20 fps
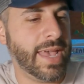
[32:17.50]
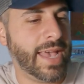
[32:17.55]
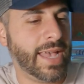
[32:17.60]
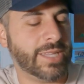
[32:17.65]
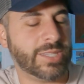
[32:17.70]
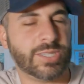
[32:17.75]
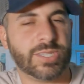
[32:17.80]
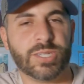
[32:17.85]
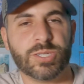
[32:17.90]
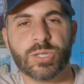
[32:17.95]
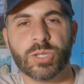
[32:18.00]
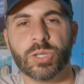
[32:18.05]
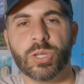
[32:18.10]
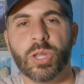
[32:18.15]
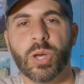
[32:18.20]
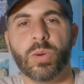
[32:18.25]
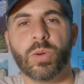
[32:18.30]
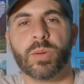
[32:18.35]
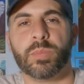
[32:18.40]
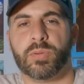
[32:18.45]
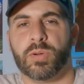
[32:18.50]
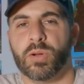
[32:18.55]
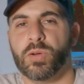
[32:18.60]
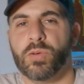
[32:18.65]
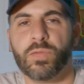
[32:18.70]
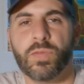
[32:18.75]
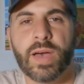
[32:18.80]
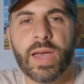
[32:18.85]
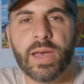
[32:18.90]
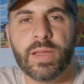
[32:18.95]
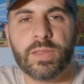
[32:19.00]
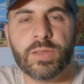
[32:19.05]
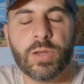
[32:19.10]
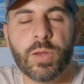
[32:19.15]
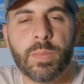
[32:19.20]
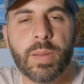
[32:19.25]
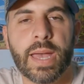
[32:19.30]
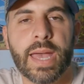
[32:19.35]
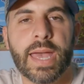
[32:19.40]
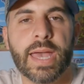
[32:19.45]
has such a lower profile in
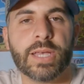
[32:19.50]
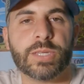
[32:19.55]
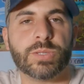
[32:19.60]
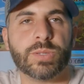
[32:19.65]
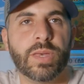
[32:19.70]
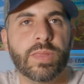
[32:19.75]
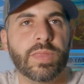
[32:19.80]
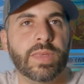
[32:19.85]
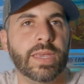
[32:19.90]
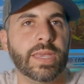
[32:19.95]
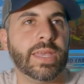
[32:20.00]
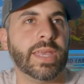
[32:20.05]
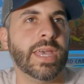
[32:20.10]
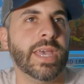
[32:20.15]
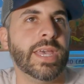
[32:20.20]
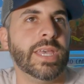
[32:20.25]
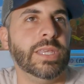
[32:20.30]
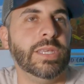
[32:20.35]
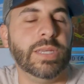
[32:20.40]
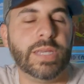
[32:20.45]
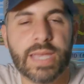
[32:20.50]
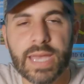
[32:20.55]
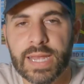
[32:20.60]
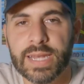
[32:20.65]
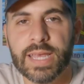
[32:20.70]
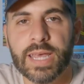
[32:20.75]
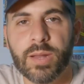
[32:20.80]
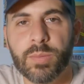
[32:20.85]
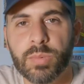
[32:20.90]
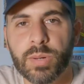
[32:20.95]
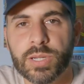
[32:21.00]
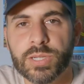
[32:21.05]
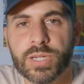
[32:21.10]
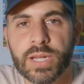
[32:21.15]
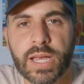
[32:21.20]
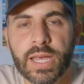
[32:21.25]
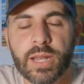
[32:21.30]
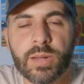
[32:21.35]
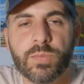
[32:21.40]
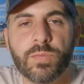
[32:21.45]
your pack, so I think you can get a budget
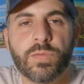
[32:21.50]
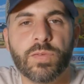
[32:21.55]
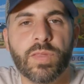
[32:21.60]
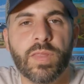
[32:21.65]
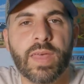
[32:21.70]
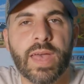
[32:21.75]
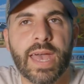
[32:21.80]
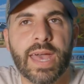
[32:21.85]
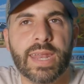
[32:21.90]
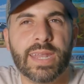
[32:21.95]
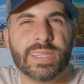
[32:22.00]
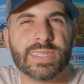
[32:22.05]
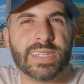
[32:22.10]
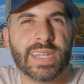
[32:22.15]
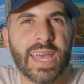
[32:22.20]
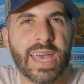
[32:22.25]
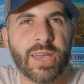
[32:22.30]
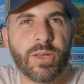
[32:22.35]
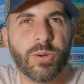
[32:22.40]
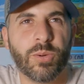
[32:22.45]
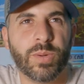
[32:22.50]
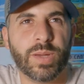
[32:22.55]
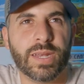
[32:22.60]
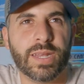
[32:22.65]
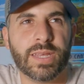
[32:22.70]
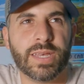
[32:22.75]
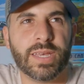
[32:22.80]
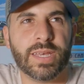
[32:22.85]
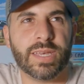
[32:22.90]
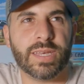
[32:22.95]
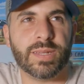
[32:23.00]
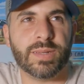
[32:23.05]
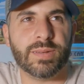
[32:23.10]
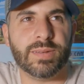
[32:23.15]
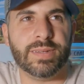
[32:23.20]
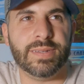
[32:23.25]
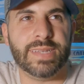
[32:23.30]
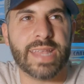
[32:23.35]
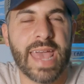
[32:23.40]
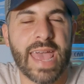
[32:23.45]
item for that, and it's not going to
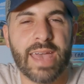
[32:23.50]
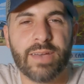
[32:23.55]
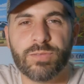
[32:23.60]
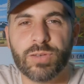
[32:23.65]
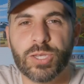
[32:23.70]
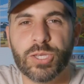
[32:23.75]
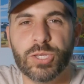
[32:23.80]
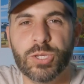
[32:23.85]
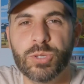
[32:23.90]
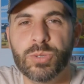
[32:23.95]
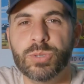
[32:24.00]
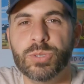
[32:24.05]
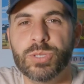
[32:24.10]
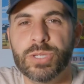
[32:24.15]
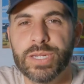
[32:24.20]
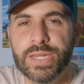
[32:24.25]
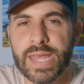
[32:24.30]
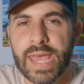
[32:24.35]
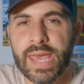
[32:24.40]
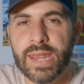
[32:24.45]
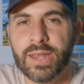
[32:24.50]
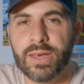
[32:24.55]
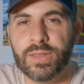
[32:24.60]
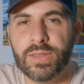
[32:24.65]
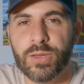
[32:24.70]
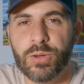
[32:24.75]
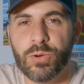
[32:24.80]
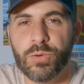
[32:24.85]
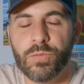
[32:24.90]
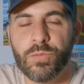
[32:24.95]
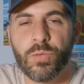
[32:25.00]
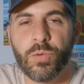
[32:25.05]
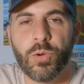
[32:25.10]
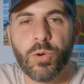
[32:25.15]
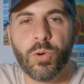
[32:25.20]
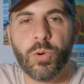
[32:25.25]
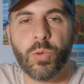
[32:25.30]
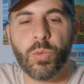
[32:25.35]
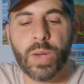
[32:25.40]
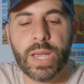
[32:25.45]
have a huge dent on the
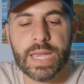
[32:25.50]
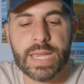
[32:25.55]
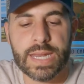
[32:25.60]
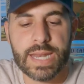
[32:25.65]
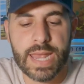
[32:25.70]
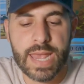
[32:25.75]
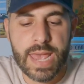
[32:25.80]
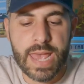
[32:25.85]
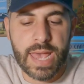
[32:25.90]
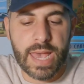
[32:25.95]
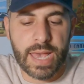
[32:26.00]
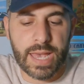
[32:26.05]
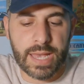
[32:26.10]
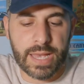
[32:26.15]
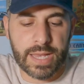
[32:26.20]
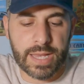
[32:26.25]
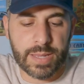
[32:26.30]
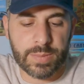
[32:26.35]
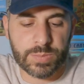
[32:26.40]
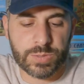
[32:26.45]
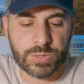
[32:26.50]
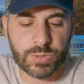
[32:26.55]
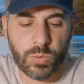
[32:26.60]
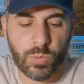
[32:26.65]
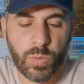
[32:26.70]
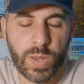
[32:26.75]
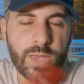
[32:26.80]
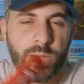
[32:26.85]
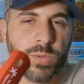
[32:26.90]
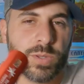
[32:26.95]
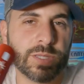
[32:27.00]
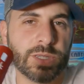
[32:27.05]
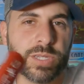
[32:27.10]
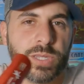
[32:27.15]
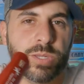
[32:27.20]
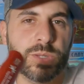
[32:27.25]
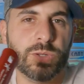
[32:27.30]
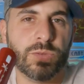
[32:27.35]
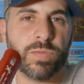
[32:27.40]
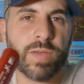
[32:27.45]
overall weight. So weight
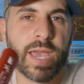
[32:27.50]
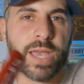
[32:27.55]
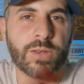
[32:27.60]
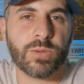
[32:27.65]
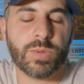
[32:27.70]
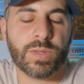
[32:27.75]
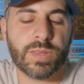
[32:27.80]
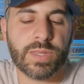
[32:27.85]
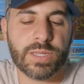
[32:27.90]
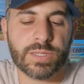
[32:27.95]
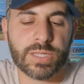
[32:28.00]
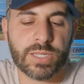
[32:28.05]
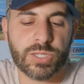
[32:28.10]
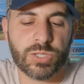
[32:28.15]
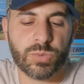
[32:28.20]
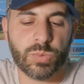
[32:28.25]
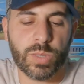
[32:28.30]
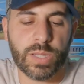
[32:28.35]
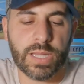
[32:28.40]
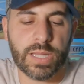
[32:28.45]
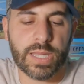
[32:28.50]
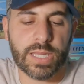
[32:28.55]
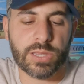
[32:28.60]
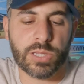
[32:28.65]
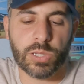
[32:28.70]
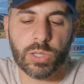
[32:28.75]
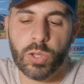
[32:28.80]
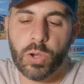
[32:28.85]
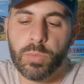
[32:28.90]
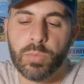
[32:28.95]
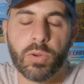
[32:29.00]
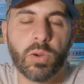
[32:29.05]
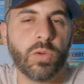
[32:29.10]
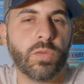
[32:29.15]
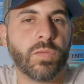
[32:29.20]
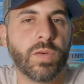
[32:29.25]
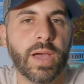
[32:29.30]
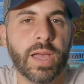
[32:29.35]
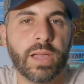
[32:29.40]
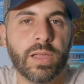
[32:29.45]
wasn't a huge factor with this. I just really like the low
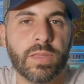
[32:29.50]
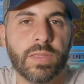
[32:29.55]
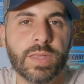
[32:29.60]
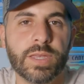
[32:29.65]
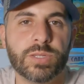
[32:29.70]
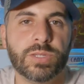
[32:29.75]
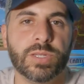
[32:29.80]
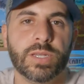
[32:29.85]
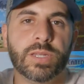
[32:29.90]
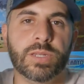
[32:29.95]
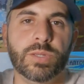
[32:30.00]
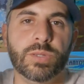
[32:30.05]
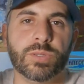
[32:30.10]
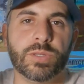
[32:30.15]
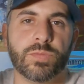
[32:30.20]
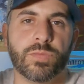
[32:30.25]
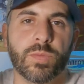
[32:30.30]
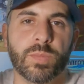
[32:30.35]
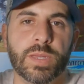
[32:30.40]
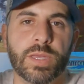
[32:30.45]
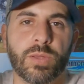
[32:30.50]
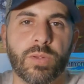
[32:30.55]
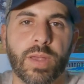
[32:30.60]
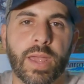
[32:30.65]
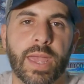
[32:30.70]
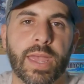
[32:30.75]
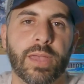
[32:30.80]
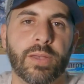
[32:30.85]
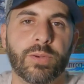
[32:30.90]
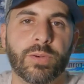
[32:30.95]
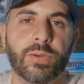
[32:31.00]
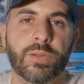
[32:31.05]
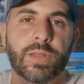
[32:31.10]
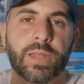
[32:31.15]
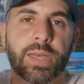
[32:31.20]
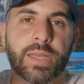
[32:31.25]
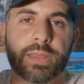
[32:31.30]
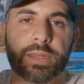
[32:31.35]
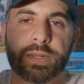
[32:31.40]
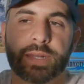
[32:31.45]
profile of this. You can use it from either angle,
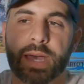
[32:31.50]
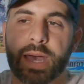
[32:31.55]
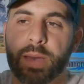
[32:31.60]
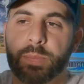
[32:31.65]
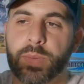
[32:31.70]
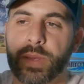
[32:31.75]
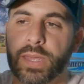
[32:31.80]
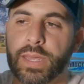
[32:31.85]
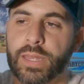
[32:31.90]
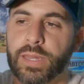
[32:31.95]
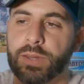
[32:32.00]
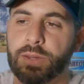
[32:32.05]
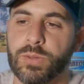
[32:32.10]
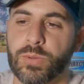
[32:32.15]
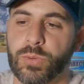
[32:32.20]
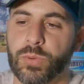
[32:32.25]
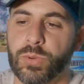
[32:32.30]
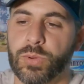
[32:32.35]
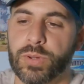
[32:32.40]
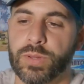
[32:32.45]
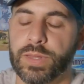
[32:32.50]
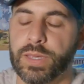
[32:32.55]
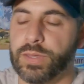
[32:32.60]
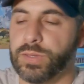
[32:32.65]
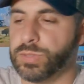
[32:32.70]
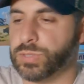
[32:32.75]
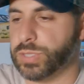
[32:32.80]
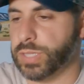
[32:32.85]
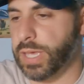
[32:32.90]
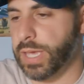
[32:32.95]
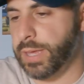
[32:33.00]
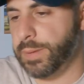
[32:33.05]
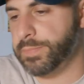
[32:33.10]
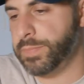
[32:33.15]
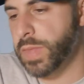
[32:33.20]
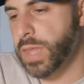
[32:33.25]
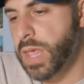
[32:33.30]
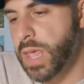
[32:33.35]
like the top end or the other side,